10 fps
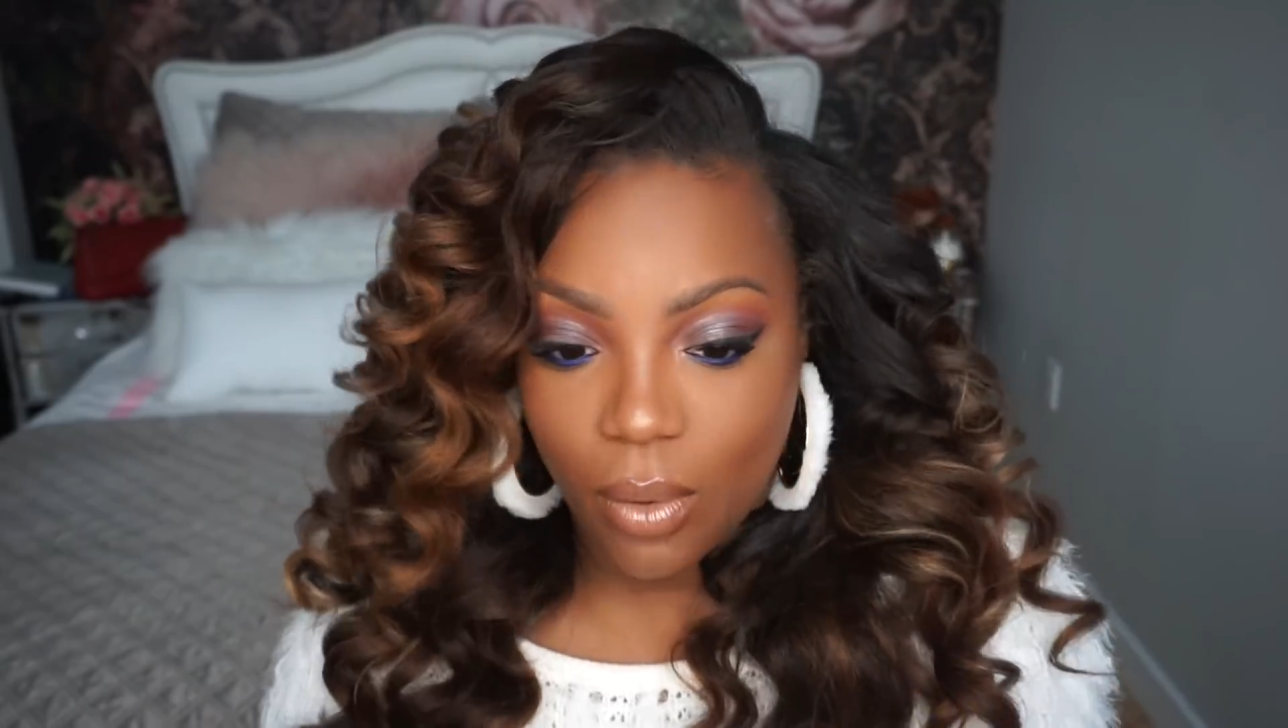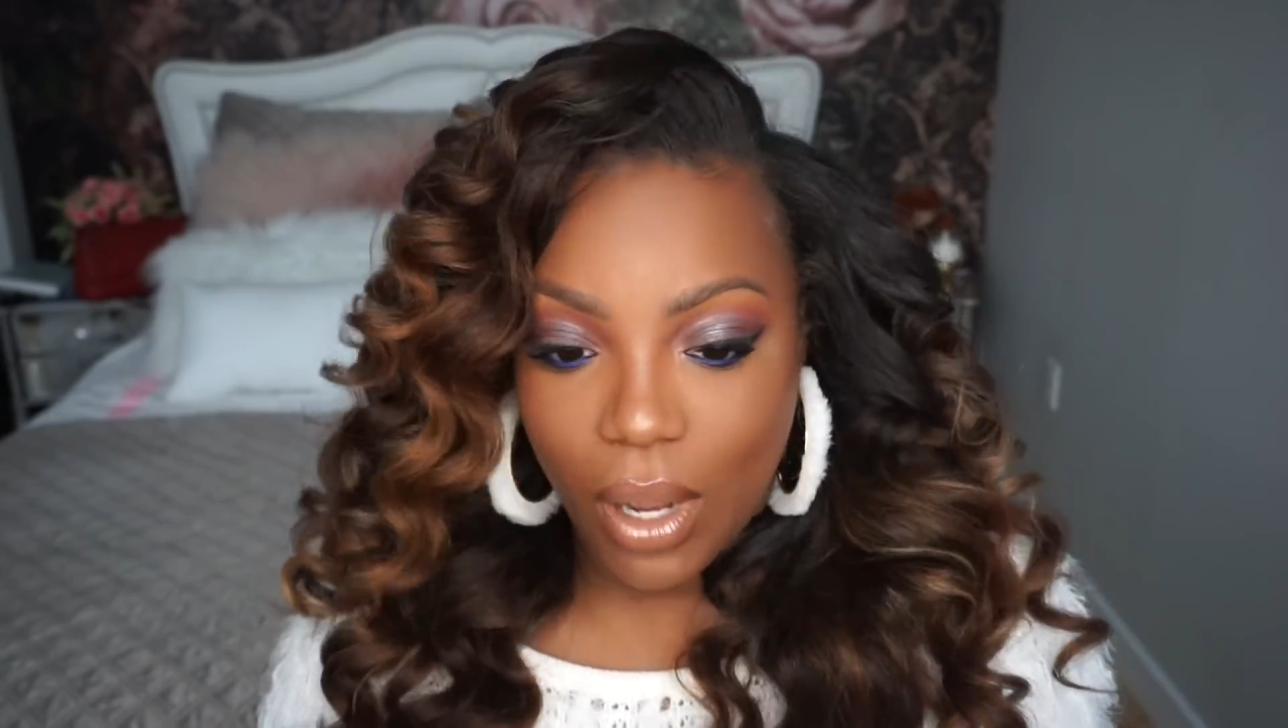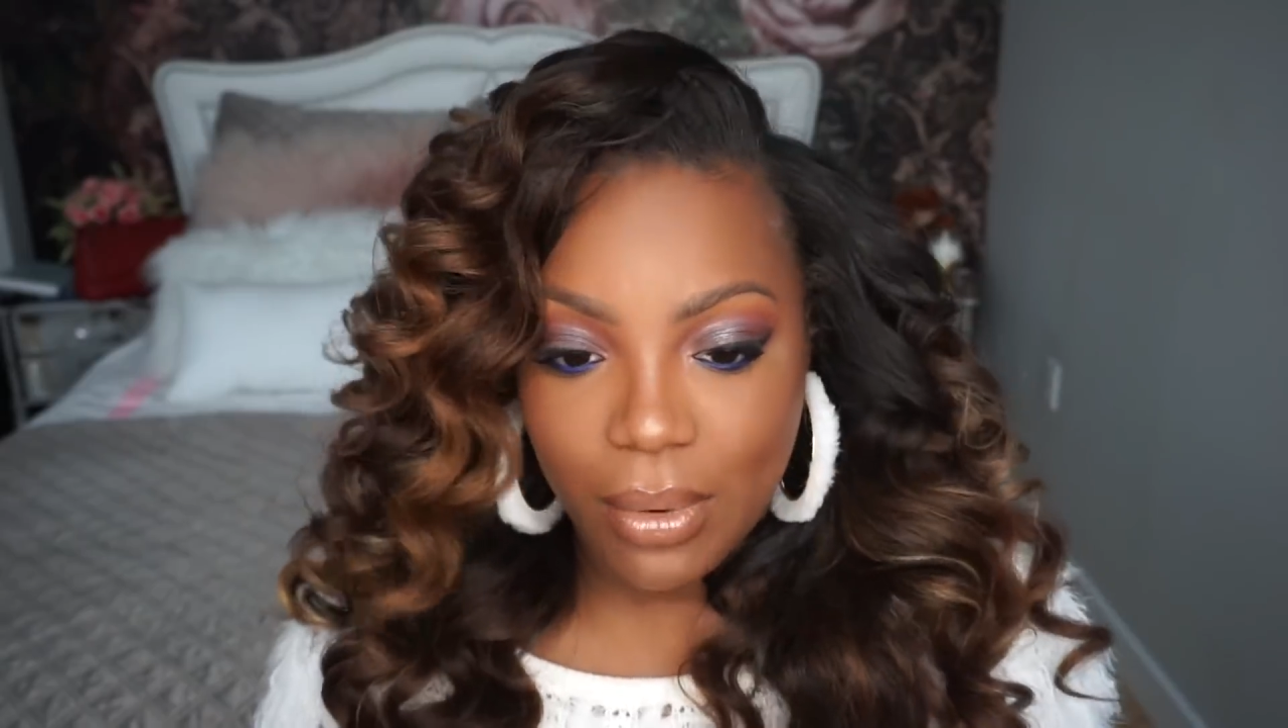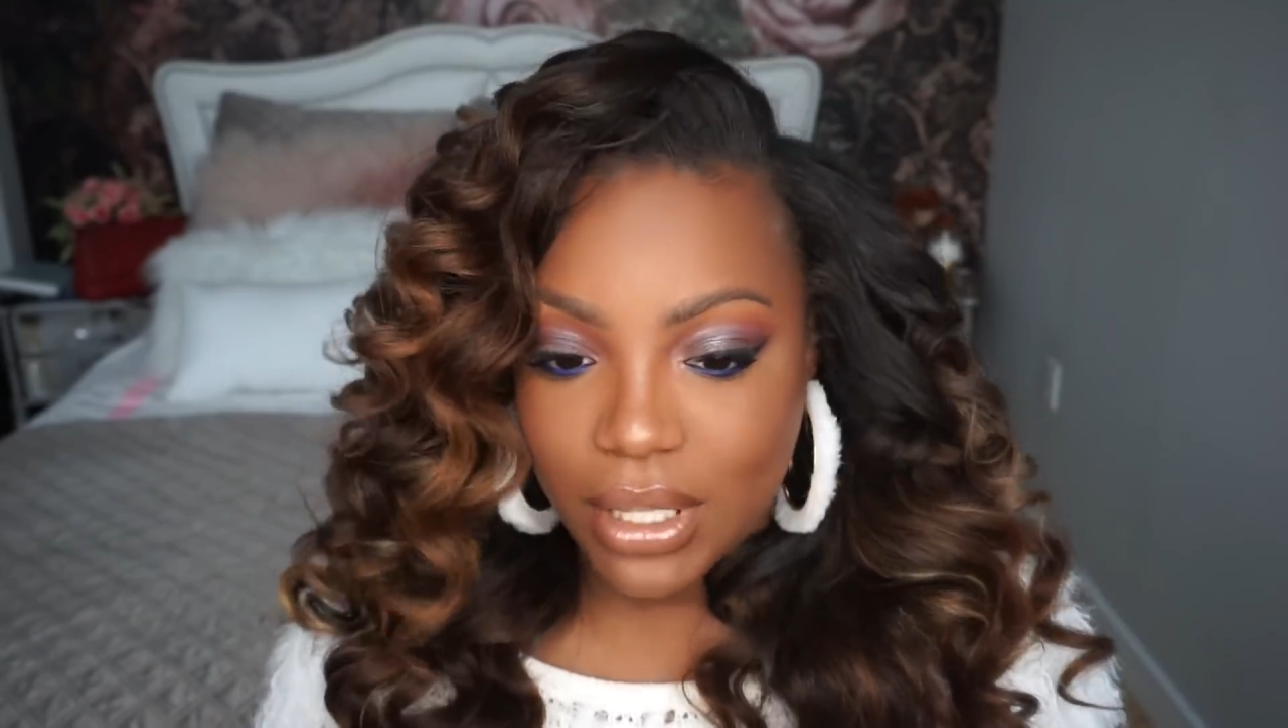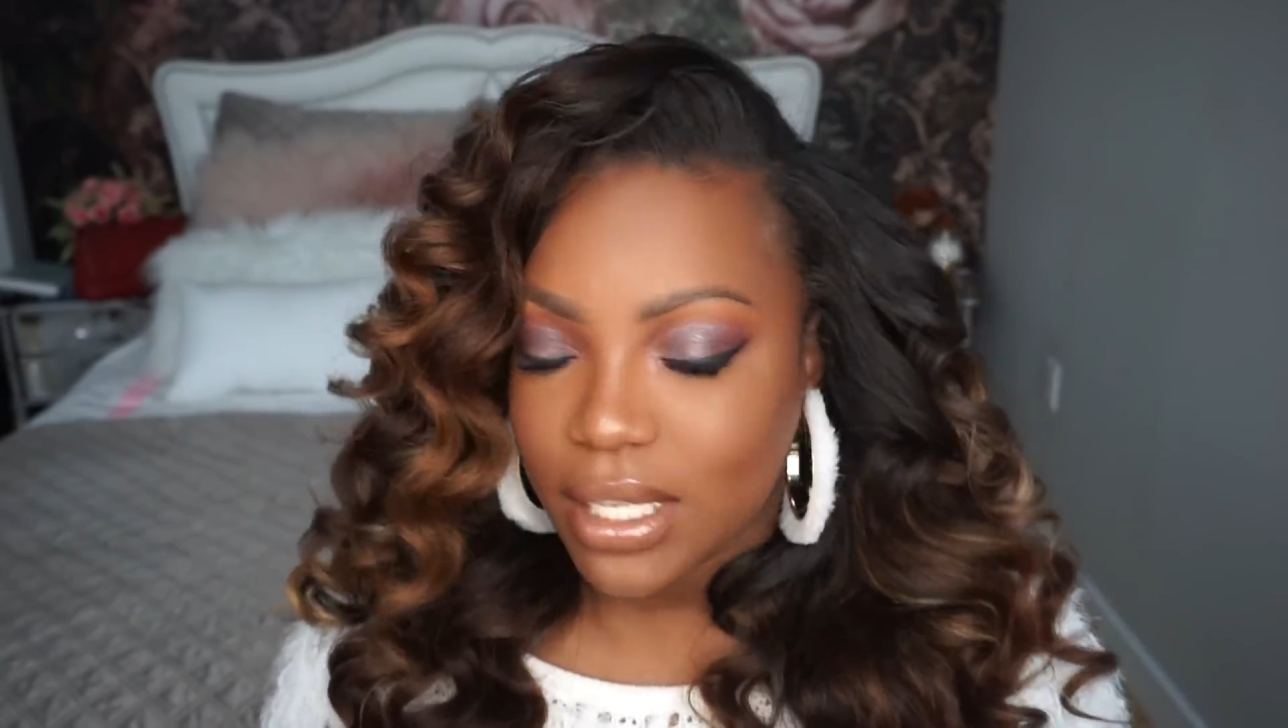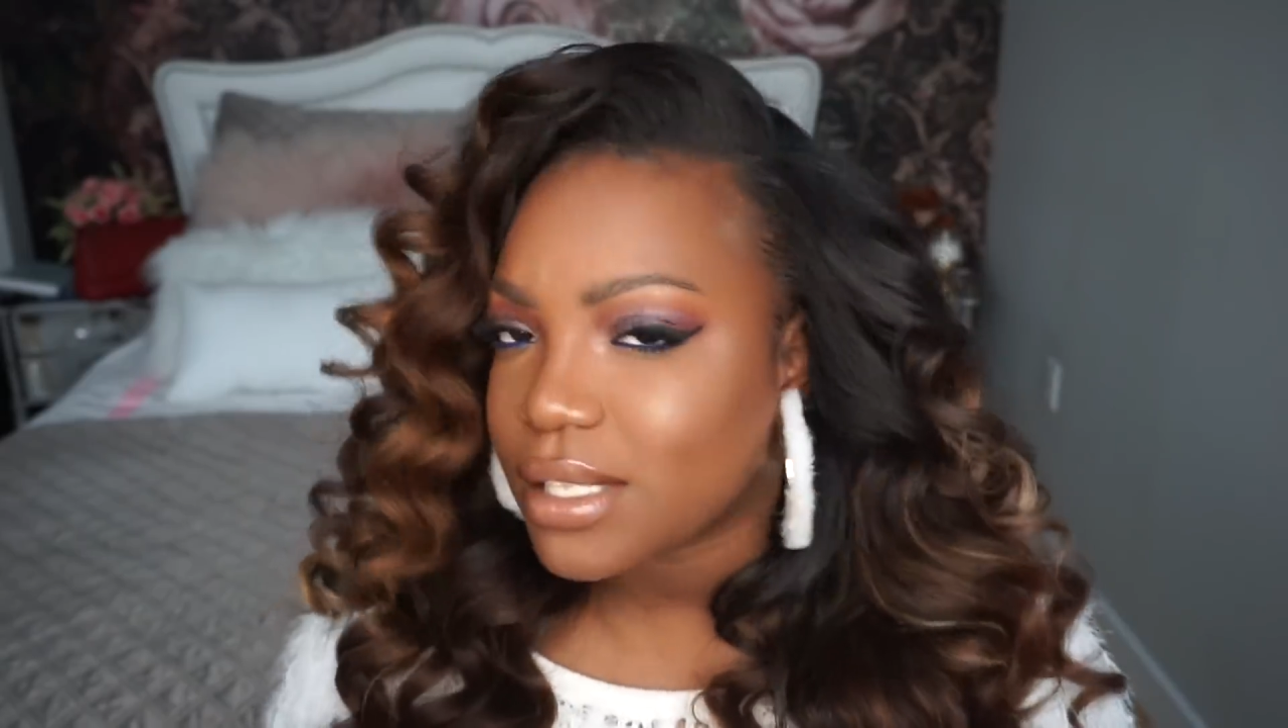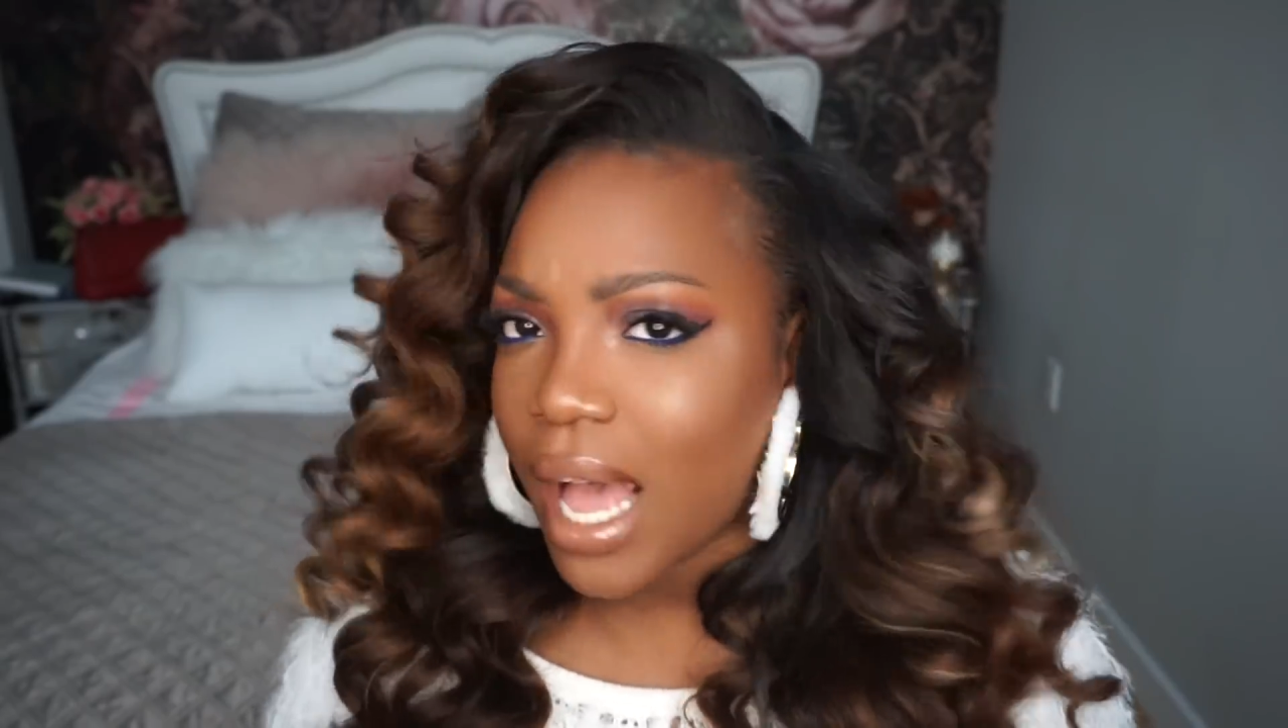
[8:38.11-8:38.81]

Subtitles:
away with this?